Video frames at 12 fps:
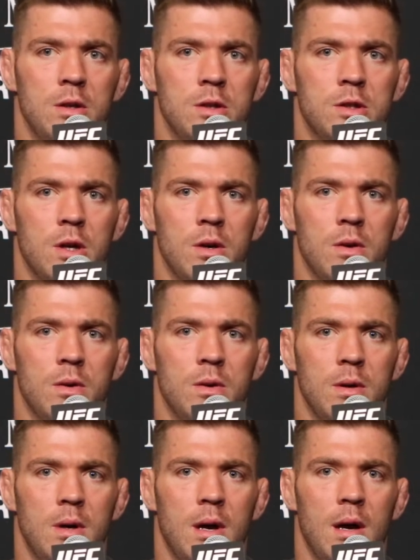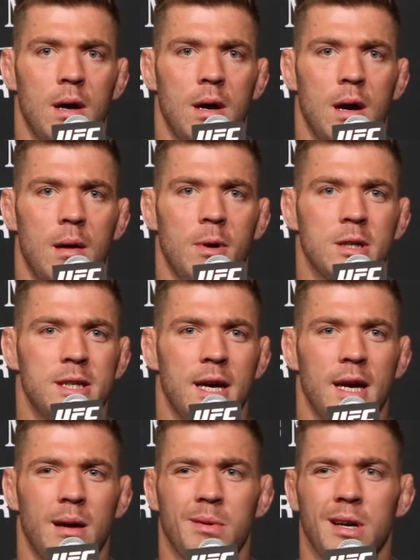So I'm not
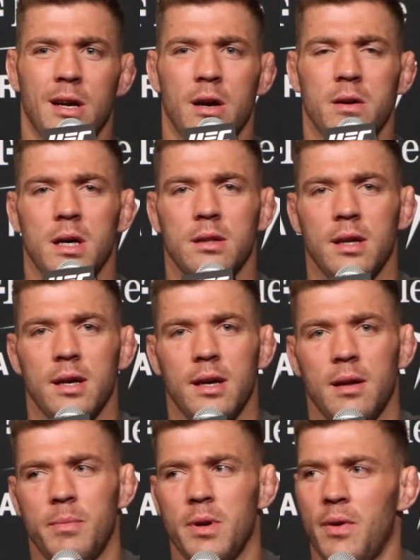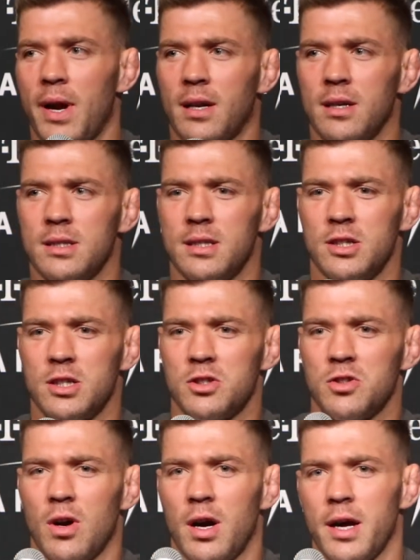saying I'm going to go out there and be reckless and just
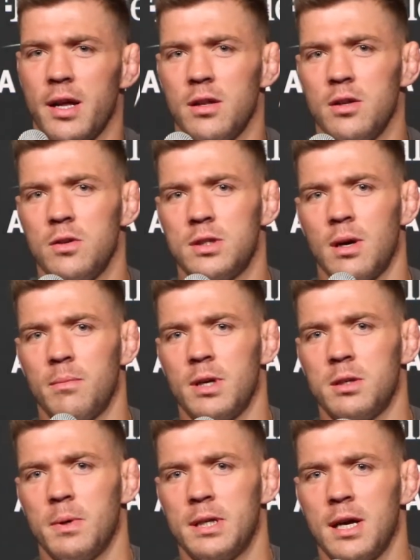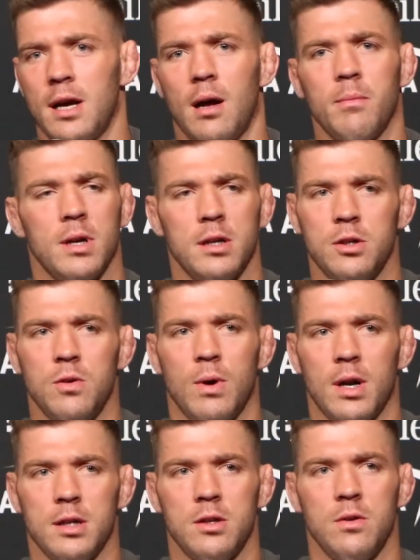try and do something spectacular. I'm going to do what
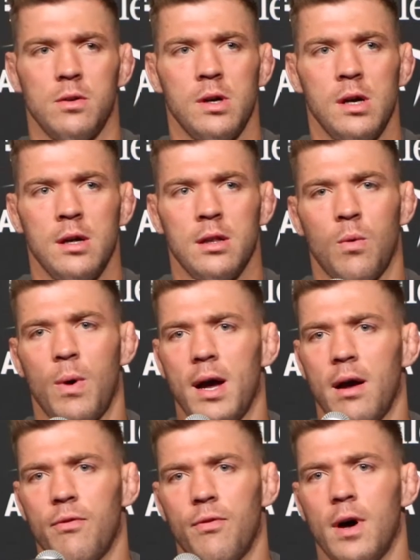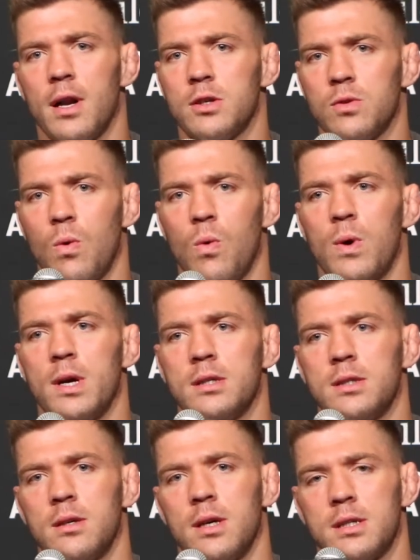I do. The way I fight is
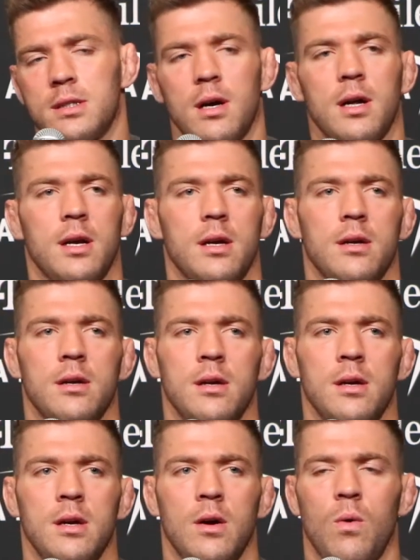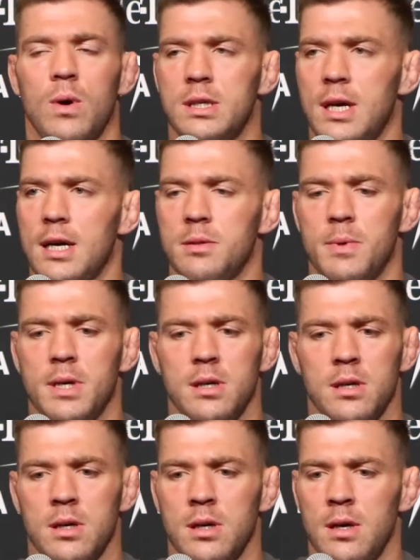always exciting. Always has been.
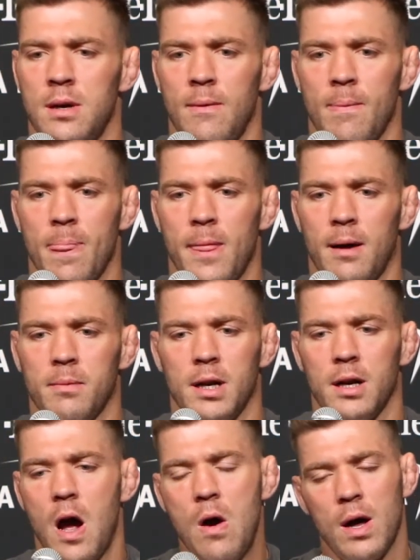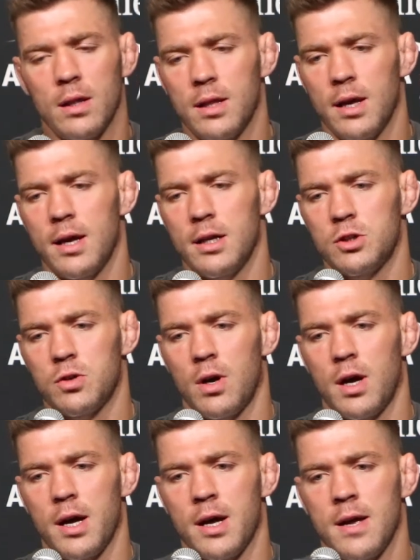I'm going to go out there and
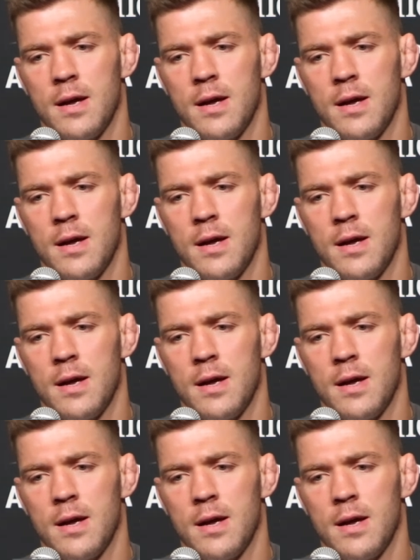try